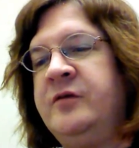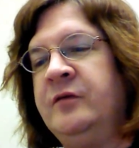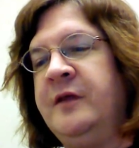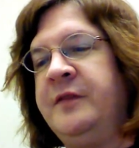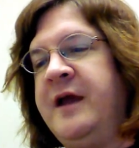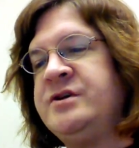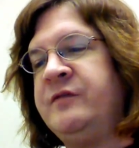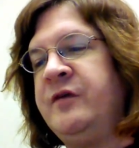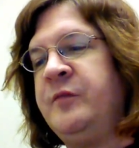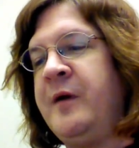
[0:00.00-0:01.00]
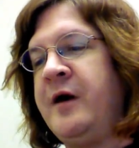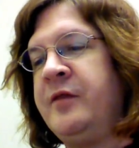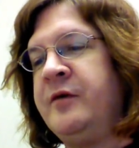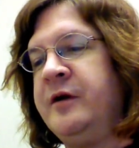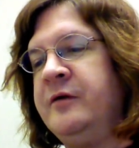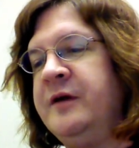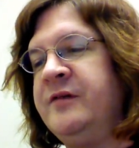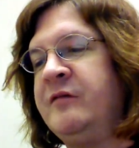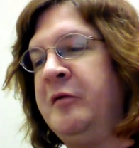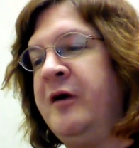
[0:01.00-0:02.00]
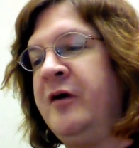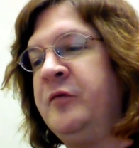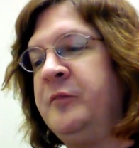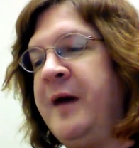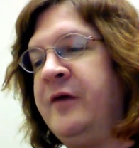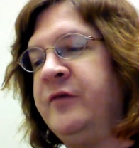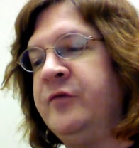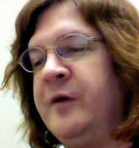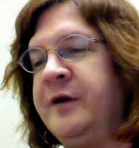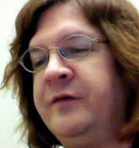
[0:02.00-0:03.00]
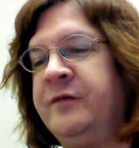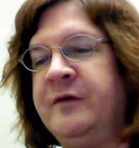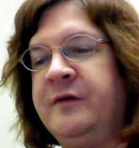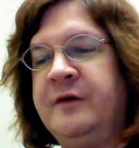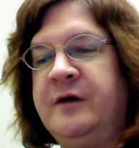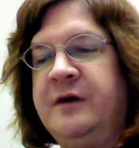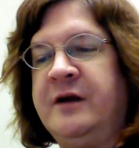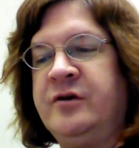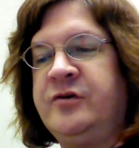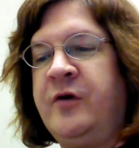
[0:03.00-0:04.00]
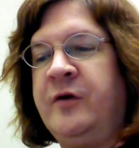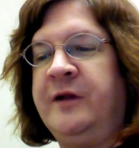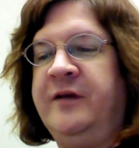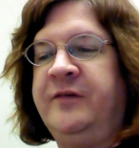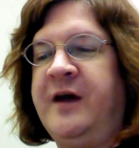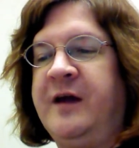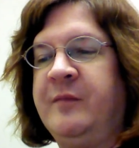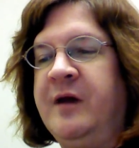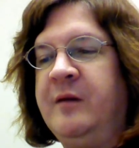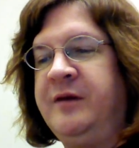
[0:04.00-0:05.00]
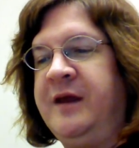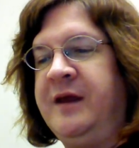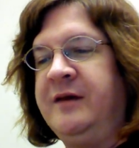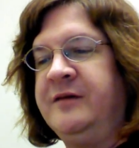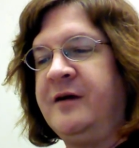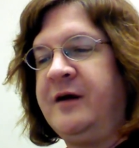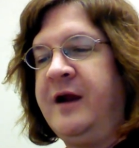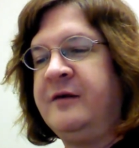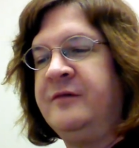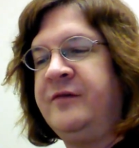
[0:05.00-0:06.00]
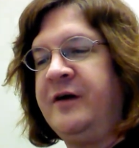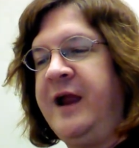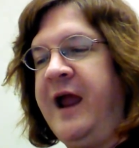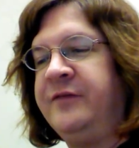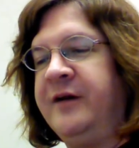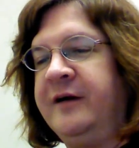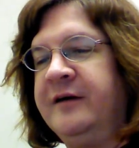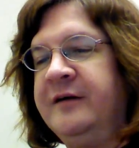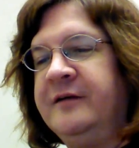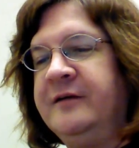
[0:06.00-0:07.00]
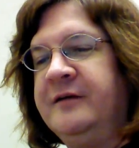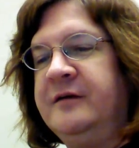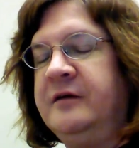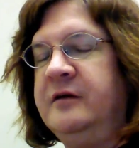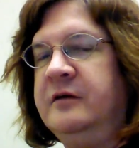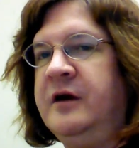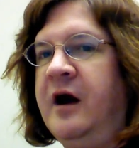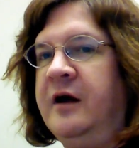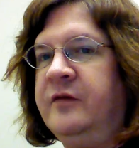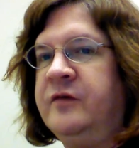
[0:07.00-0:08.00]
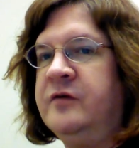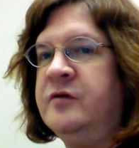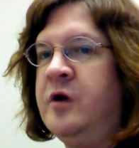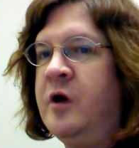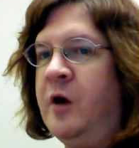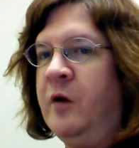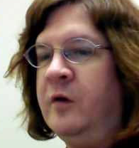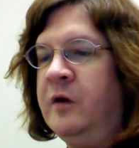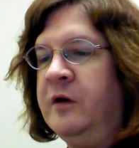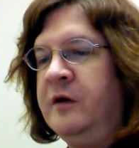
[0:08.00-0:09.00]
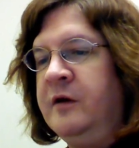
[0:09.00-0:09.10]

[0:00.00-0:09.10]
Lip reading: Don't let the age difference bother you. He's never progressed past his 20s. And you're totally his type. Petite, dark-haired, and sarcastic. Gons. No.